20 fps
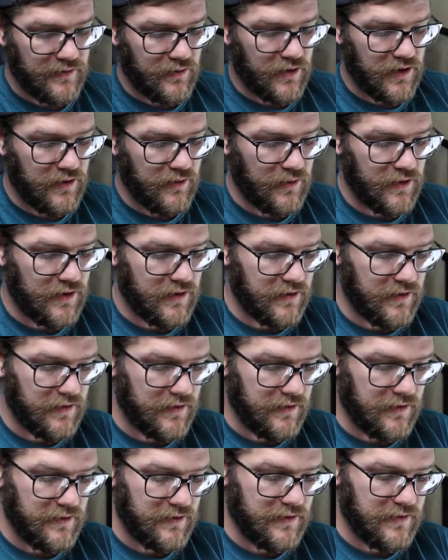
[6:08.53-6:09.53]
we
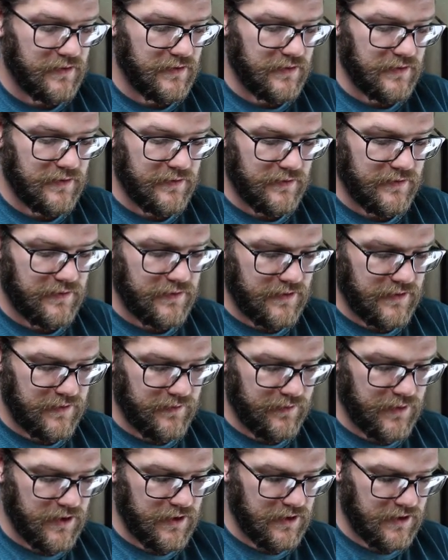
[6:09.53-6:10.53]
will
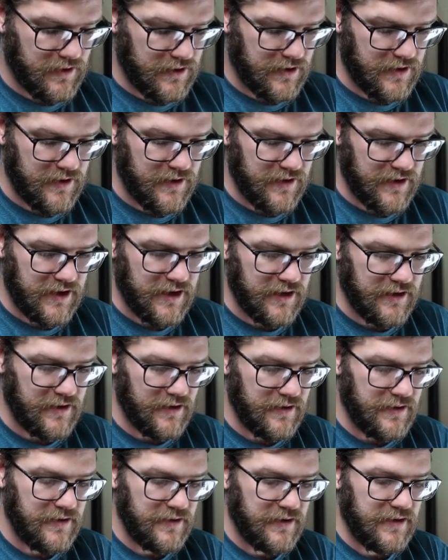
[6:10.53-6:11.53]
put cards
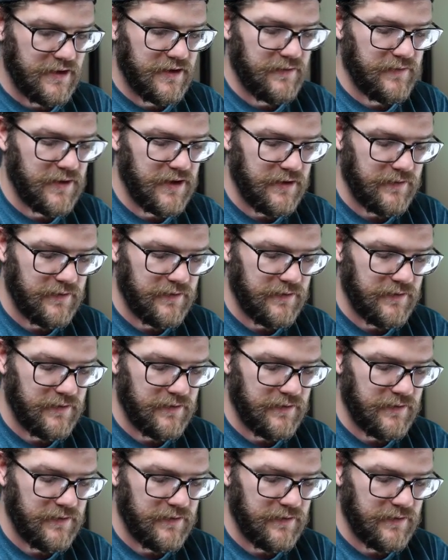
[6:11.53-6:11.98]
together. Yep.